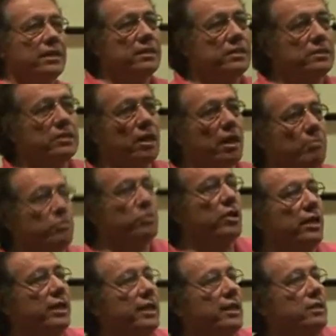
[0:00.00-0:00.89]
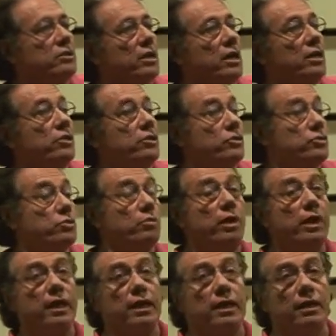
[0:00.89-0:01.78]
So I'm trying to get to
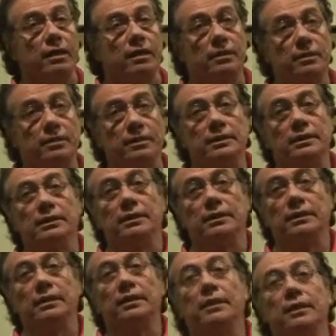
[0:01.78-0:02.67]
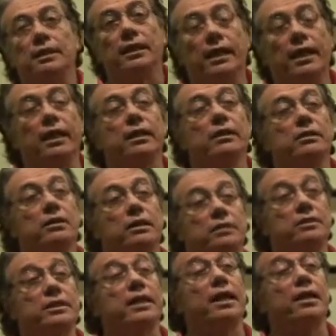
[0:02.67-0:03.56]
120.
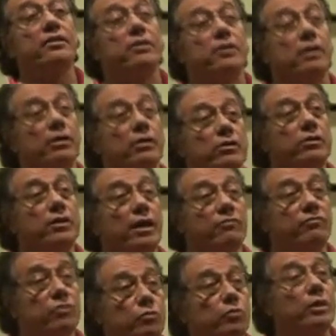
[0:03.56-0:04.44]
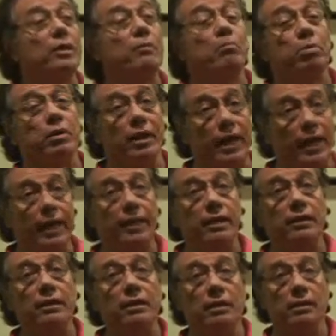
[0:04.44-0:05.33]
And to get there, you have to really
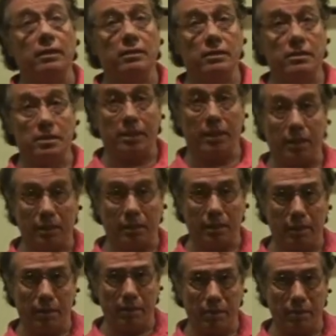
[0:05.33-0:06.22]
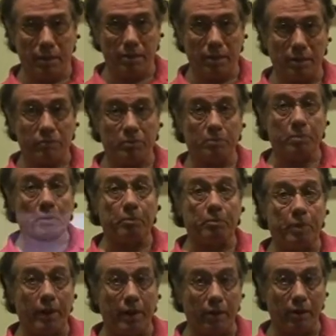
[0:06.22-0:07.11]
plan to get there, and you have to
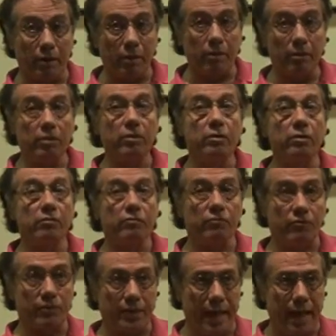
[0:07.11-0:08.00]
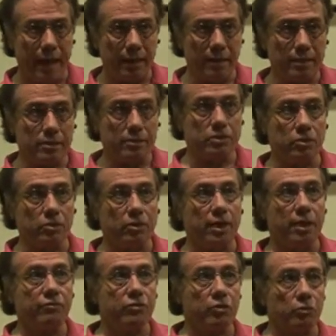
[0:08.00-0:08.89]
prepare for that, so
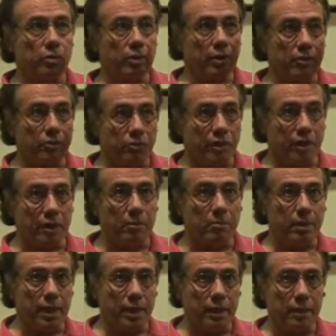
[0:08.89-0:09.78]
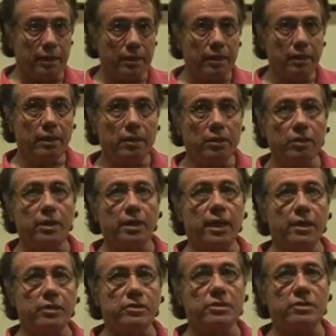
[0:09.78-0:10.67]
you have to really think about it. You
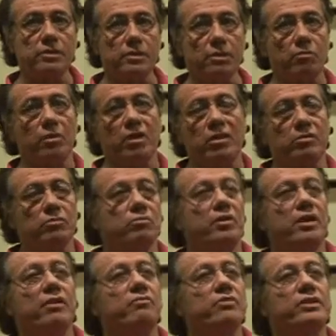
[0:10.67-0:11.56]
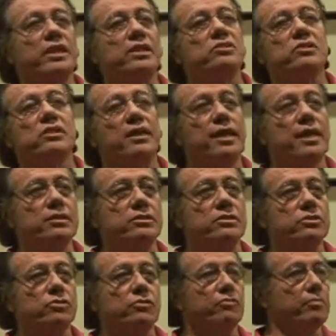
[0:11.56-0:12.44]
can't just say, well, whatever destiny has in
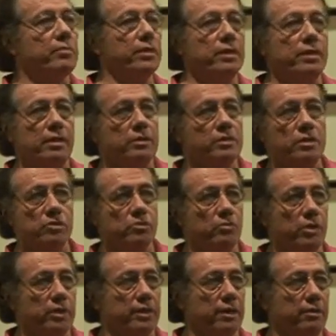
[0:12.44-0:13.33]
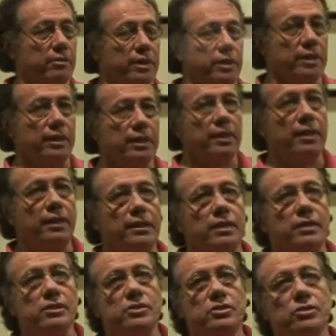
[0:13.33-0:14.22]
store for me, that doesn't work.
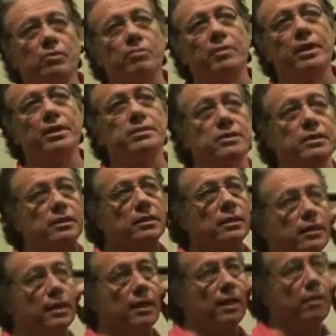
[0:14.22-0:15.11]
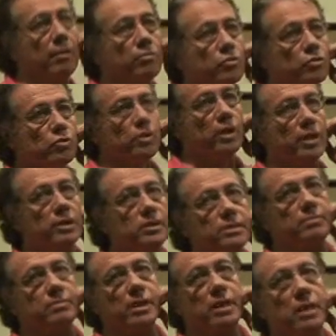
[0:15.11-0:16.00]
so basically, I am trying
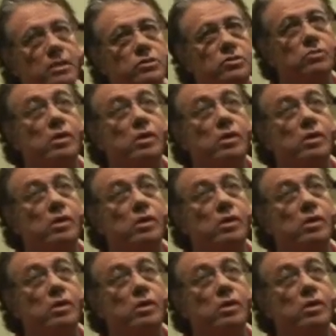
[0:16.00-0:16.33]
to make it to